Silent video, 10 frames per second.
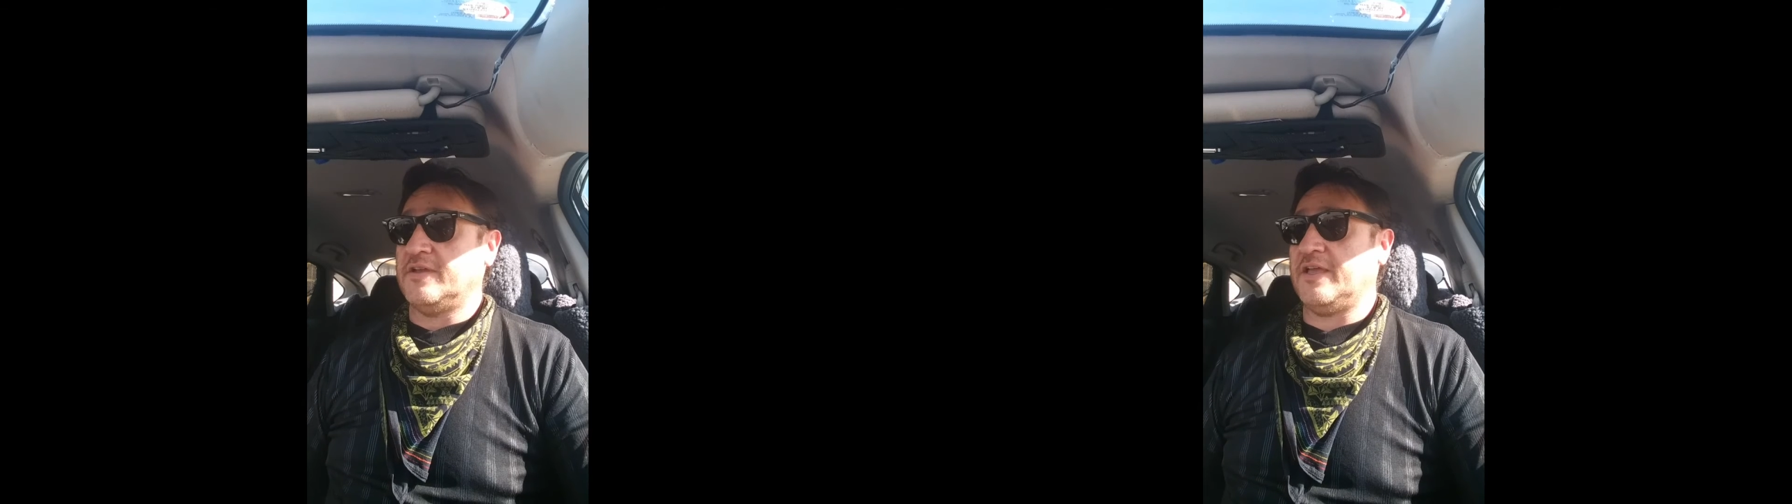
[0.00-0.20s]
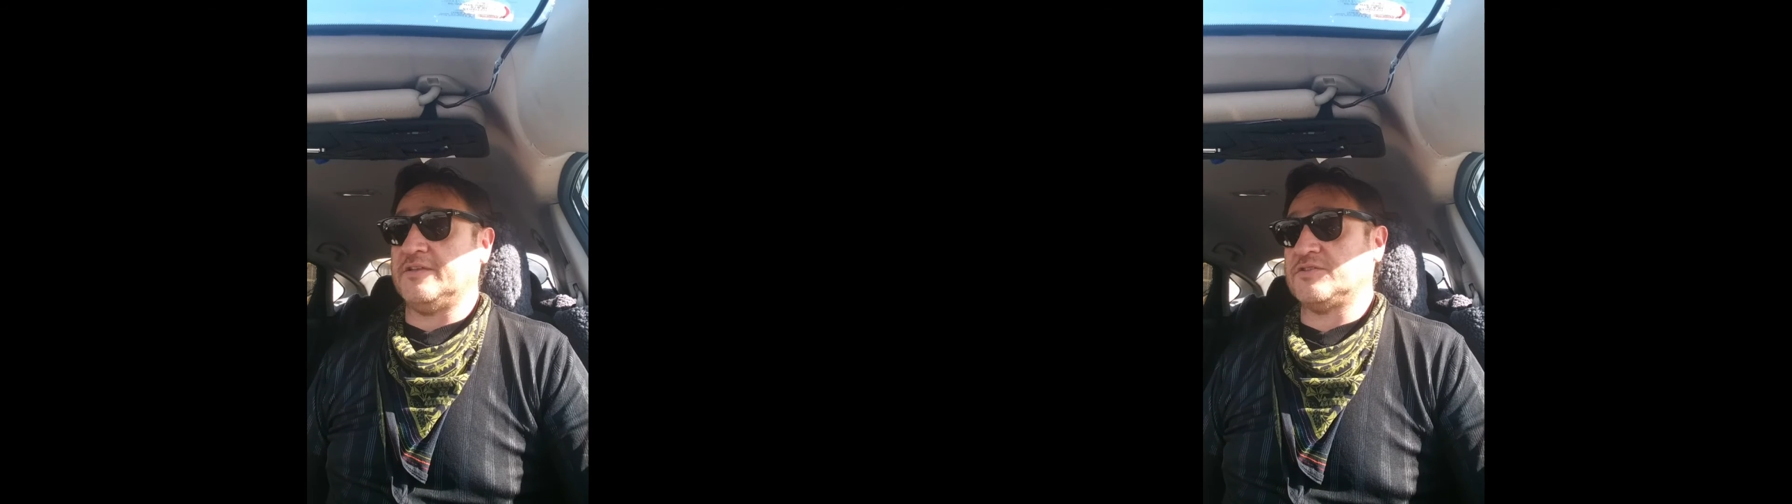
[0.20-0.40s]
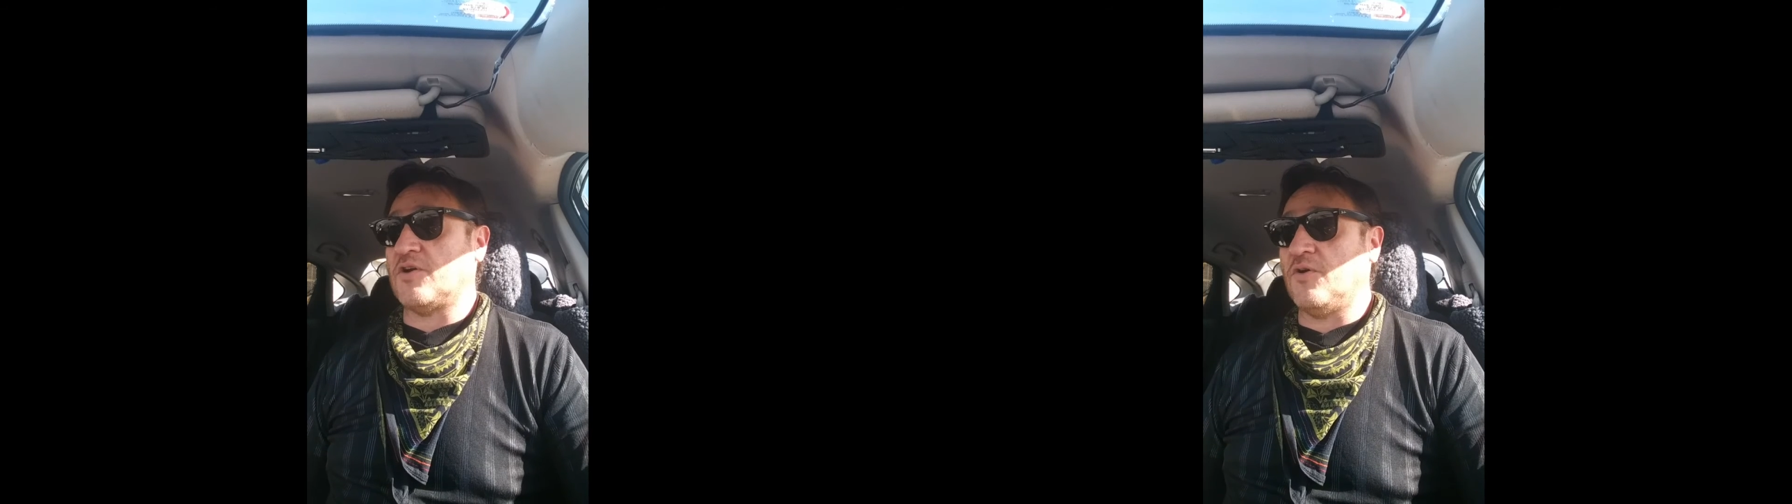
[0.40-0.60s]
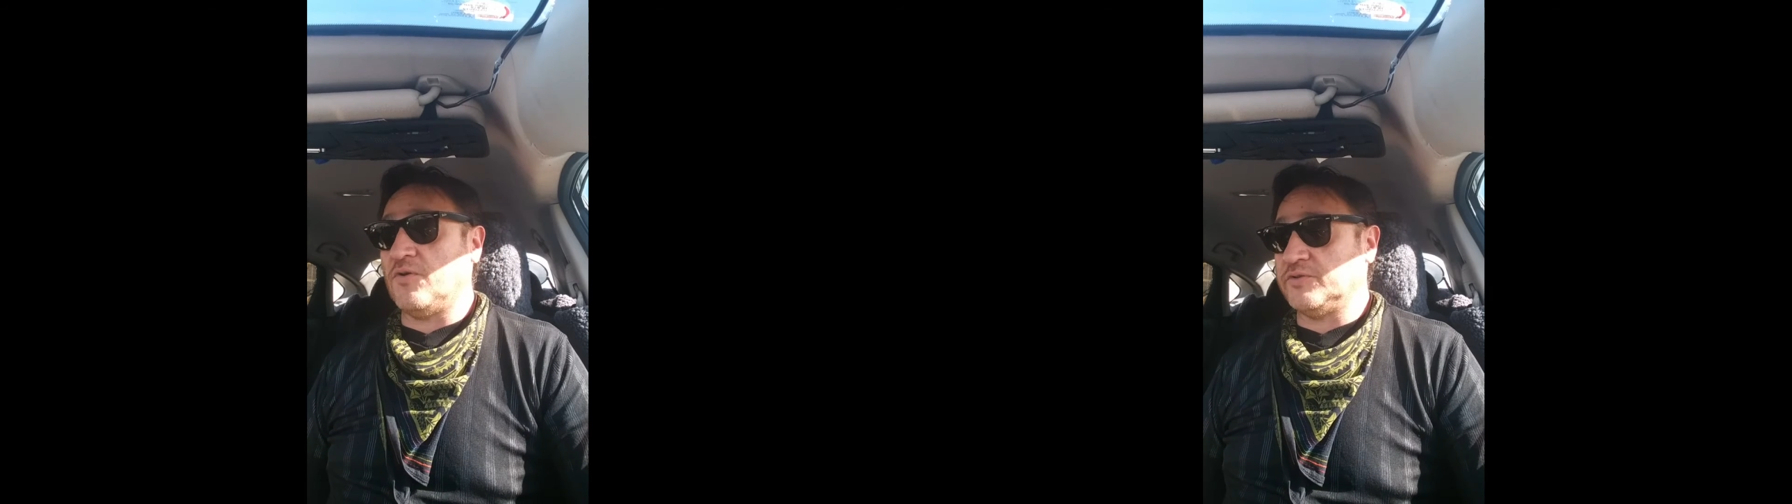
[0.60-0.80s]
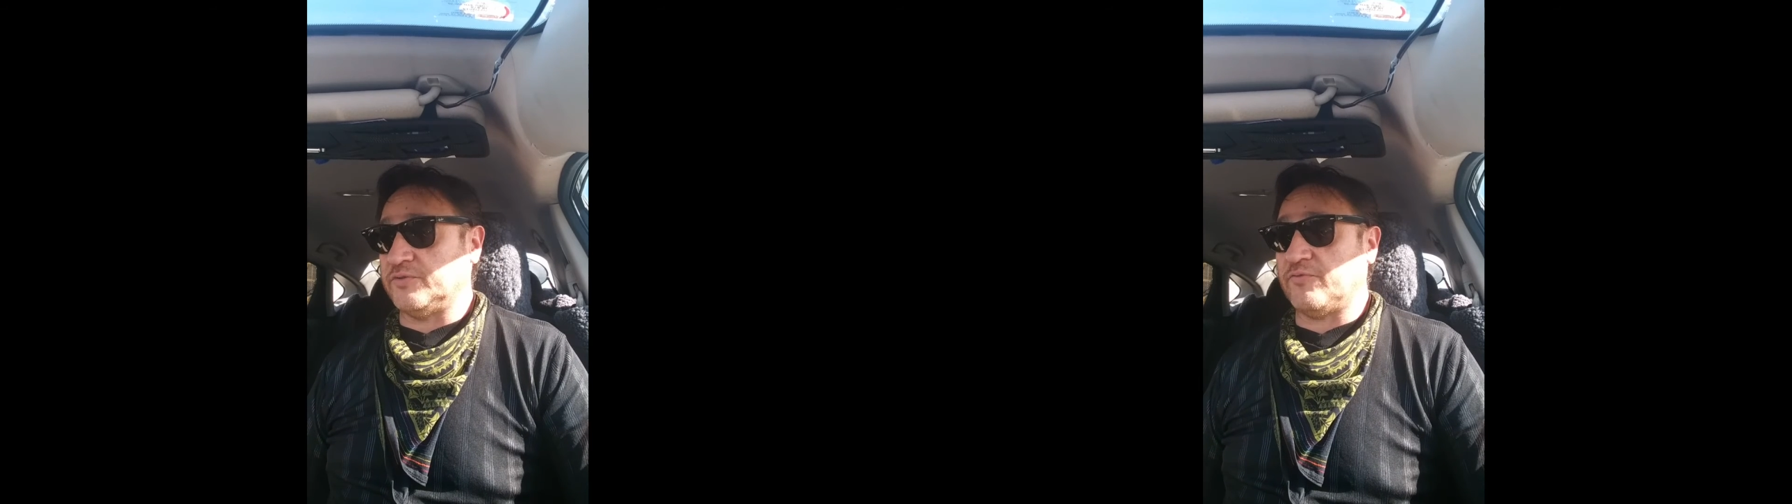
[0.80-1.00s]
and it's
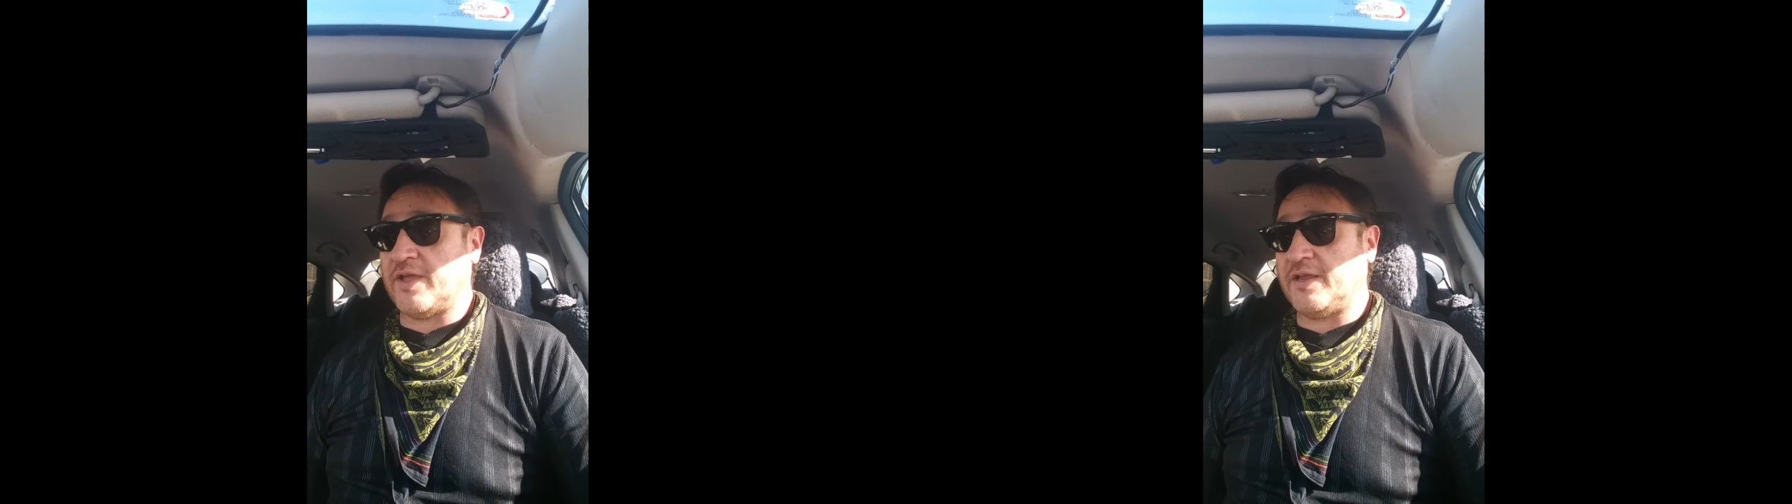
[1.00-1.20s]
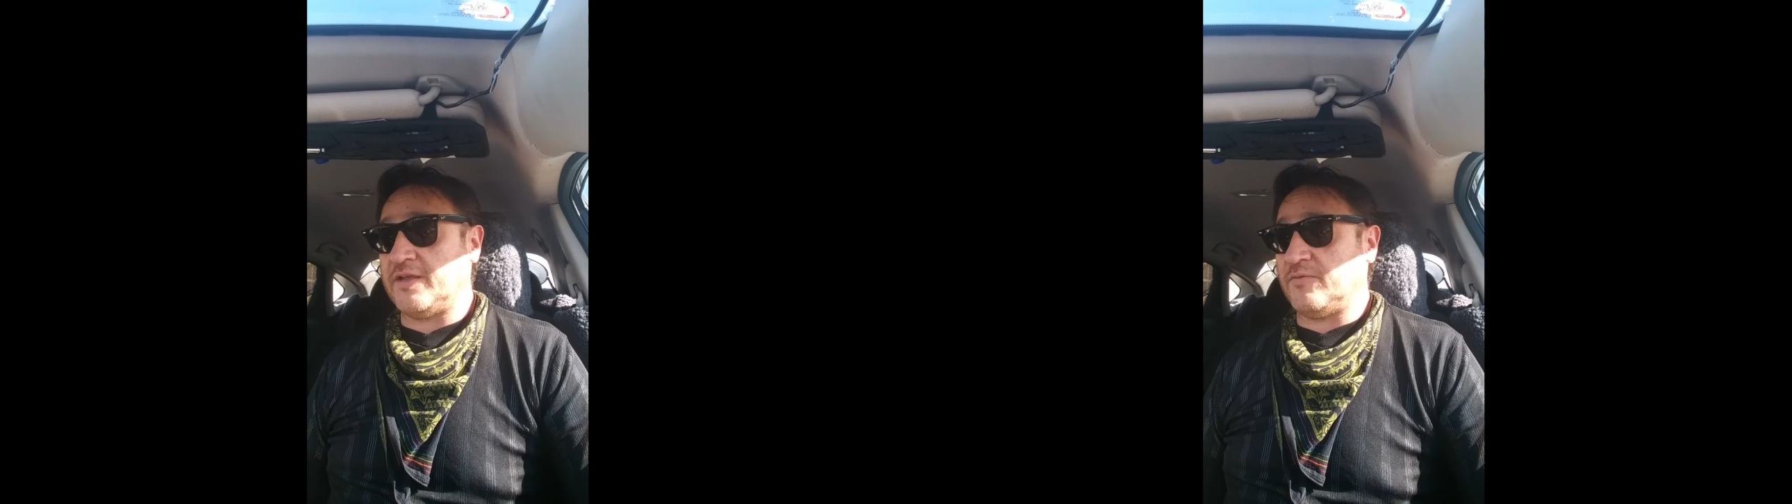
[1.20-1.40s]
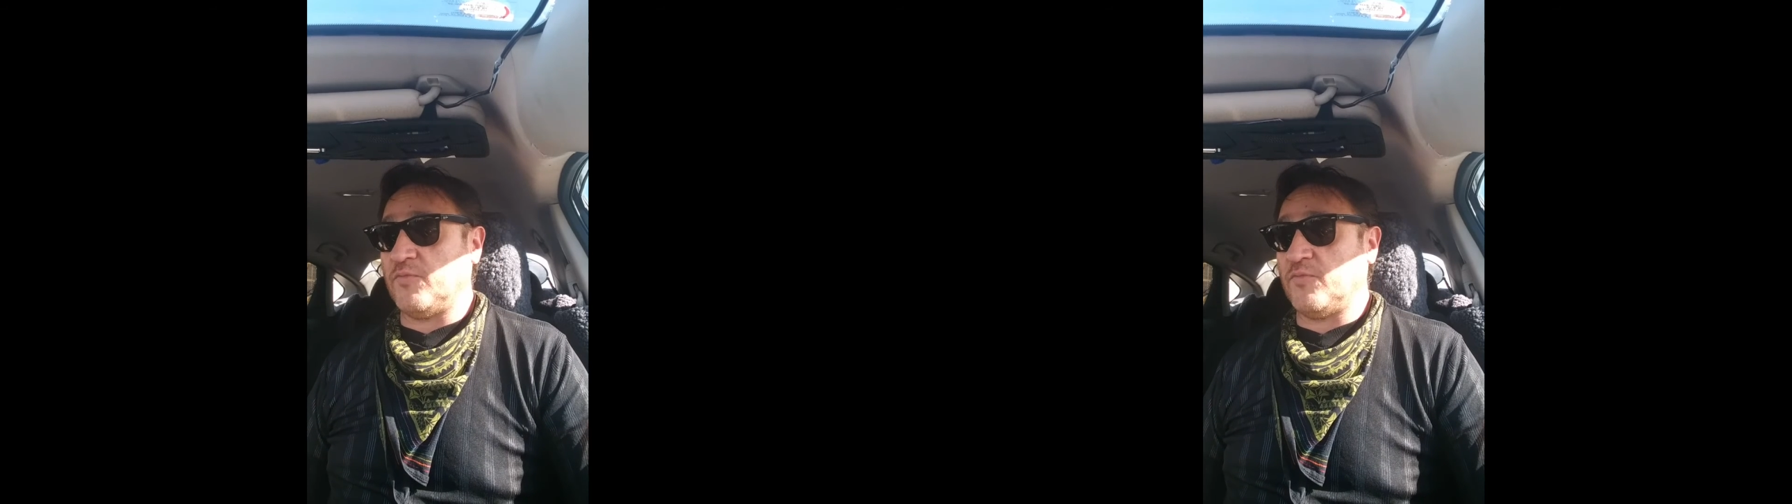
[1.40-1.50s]
cold and rainy